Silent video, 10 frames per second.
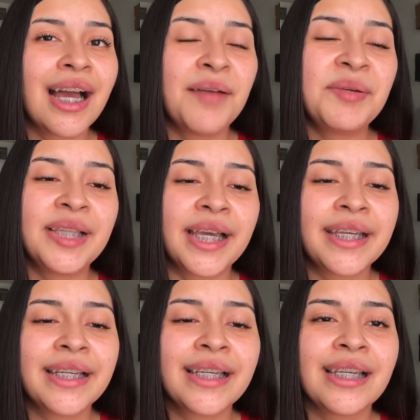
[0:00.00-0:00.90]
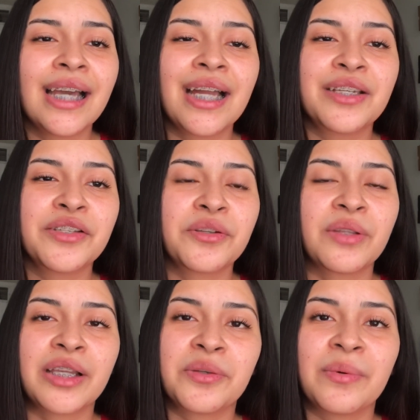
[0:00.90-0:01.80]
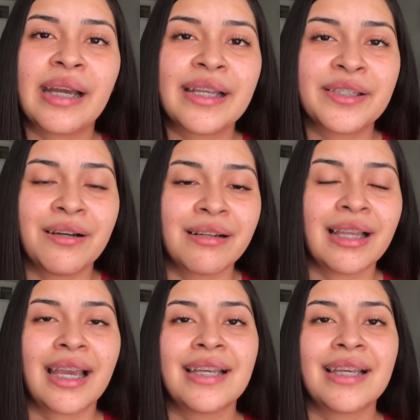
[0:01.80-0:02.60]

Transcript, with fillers: I've been liking it. I just don't like the way I talk like I